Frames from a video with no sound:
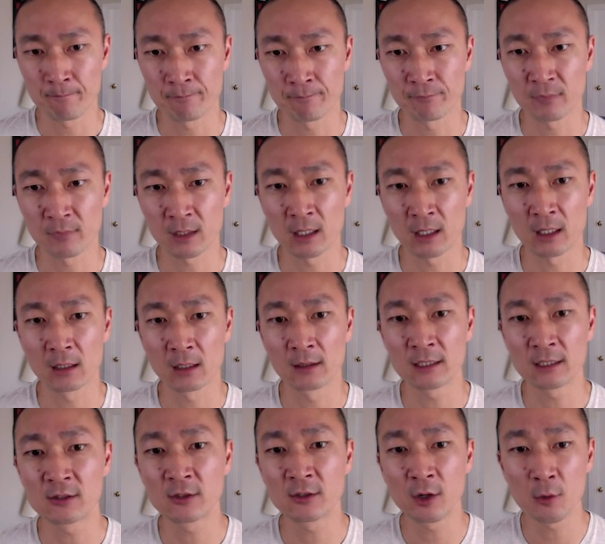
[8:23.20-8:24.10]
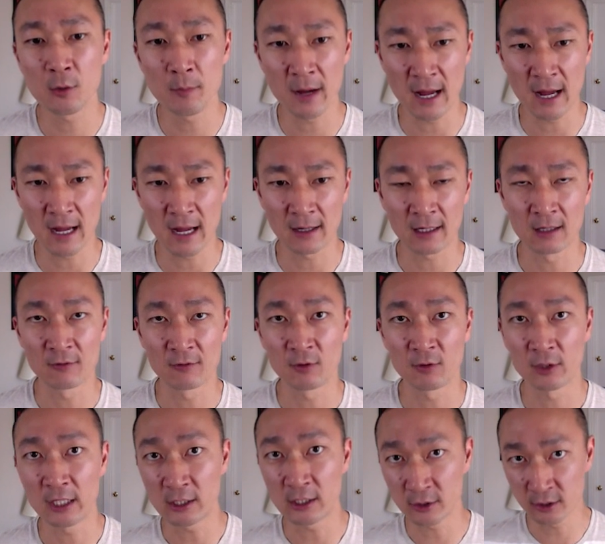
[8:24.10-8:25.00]
Let's go back, and for
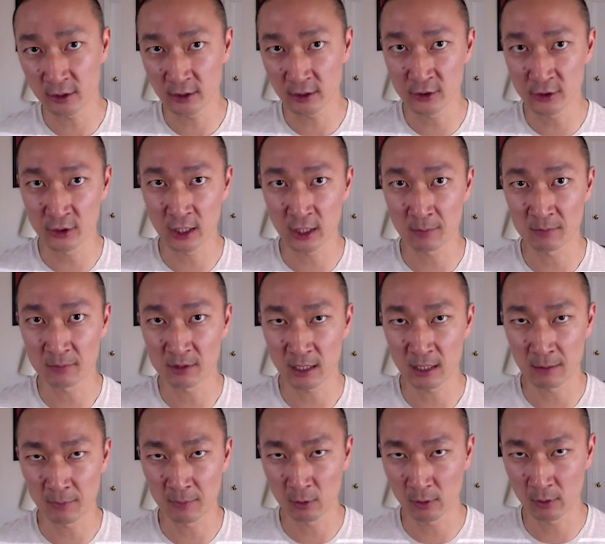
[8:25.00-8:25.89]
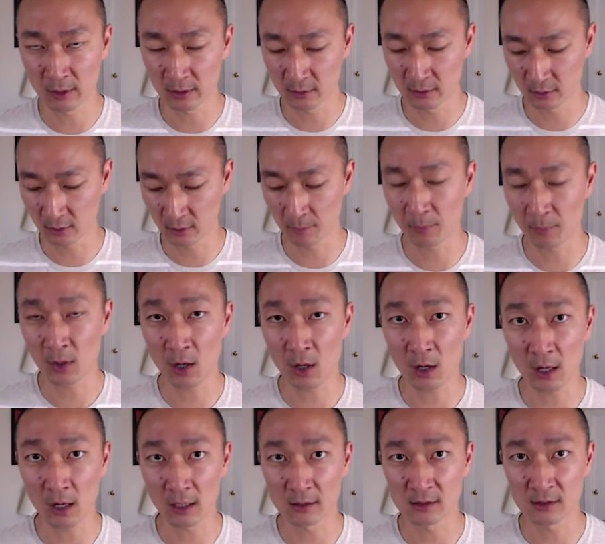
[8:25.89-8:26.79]
each of the jumps, I'm going to
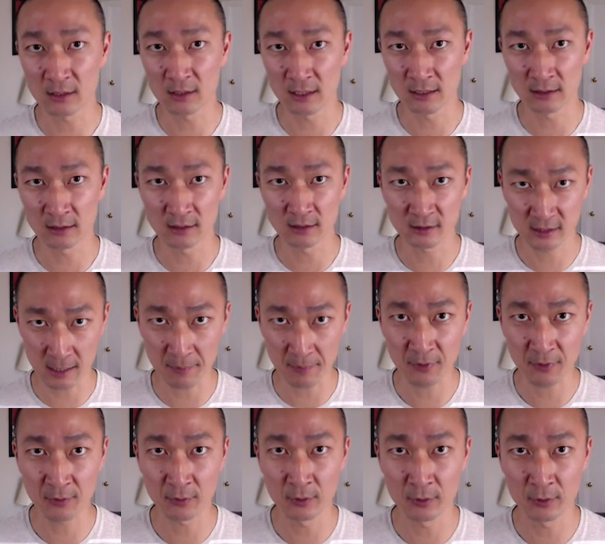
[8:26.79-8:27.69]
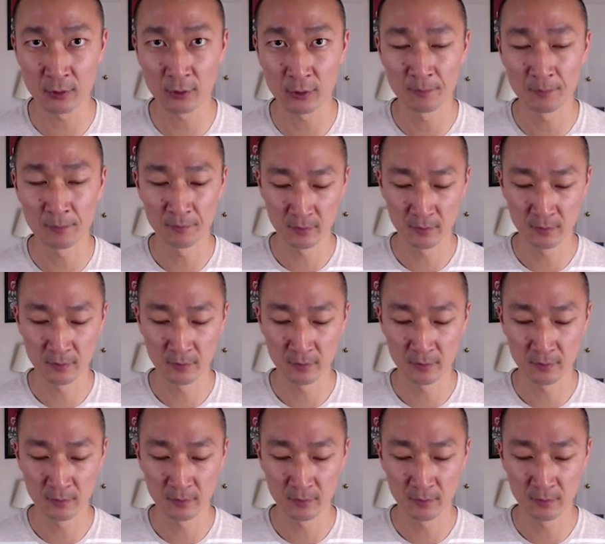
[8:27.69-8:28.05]
pause and then step through,